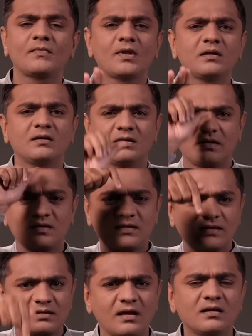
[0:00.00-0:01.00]
What do you
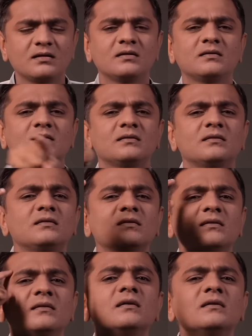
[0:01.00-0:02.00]
all think?
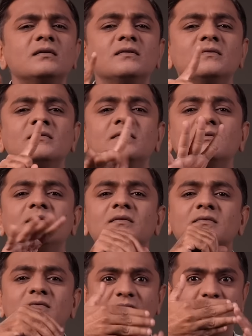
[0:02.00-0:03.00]
Should India ban
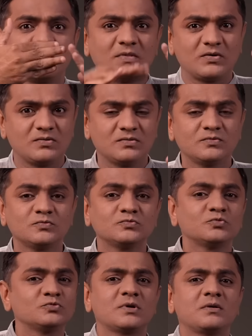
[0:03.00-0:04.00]
social media for
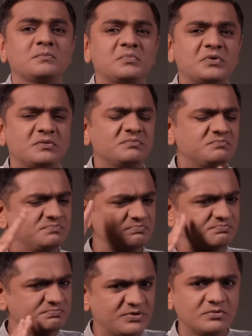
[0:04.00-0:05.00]
children below
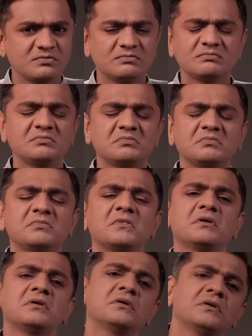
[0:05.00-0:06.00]
14 years?
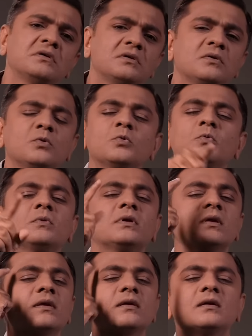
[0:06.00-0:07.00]

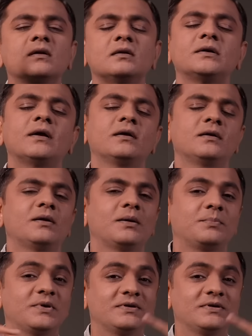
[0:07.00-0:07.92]
Comment your views.